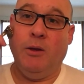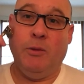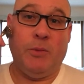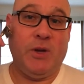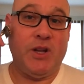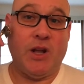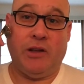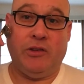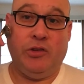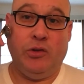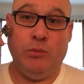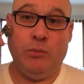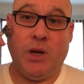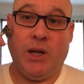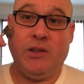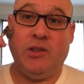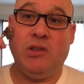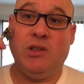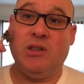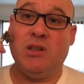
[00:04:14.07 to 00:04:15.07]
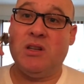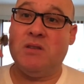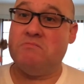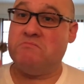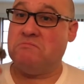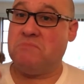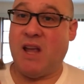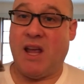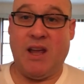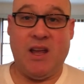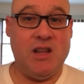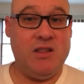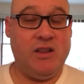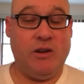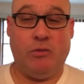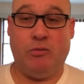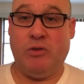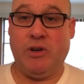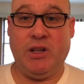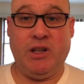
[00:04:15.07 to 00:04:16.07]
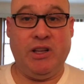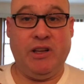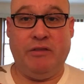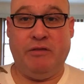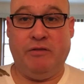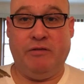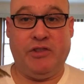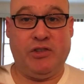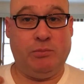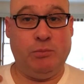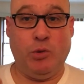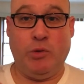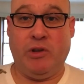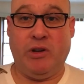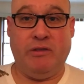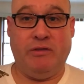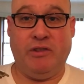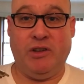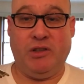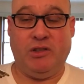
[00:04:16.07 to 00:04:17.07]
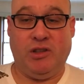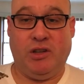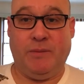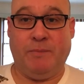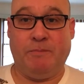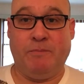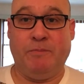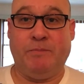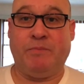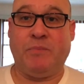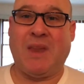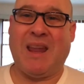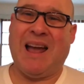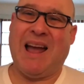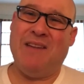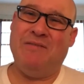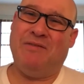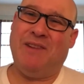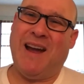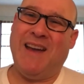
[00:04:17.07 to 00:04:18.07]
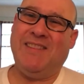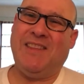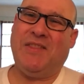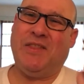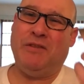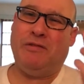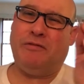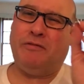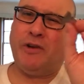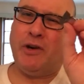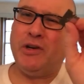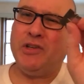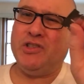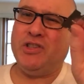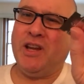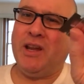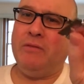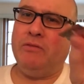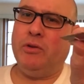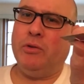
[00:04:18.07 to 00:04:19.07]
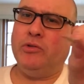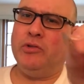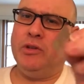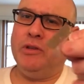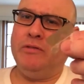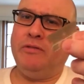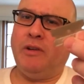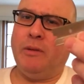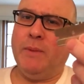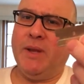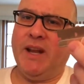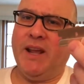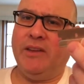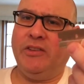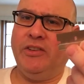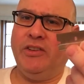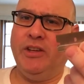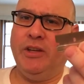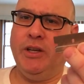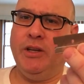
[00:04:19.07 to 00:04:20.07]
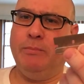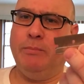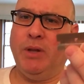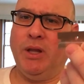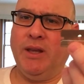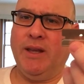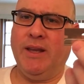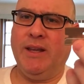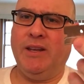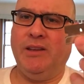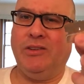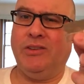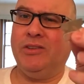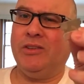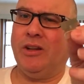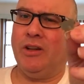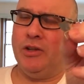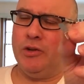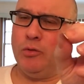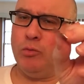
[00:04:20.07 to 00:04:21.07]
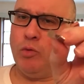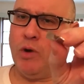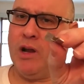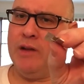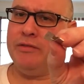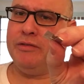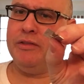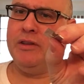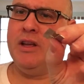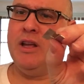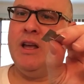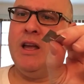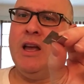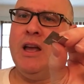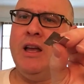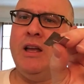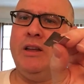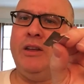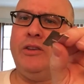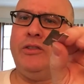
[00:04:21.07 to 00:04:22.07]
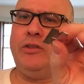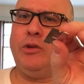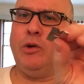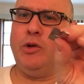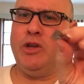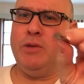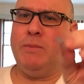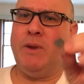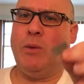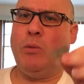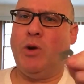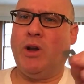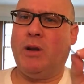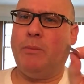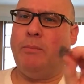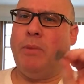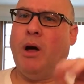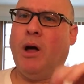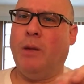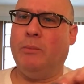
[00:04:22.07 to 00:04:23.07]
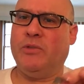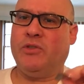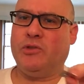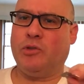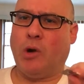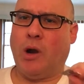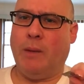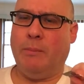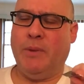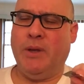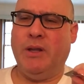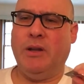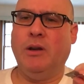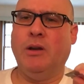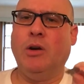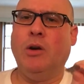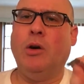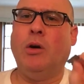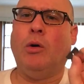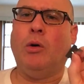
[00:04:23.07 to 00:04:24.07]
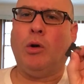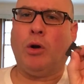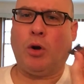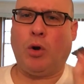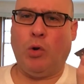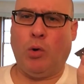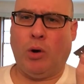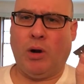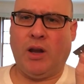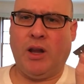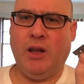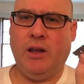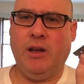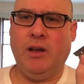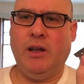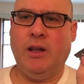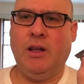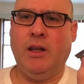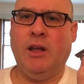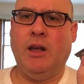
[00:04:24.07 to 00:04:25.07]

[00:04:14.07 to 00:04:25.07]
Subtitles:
but not too much, and they're really smooth and efficient. I find that the first shave usually from an SE blade is a little rough, so you may want to palm strop it or cork it,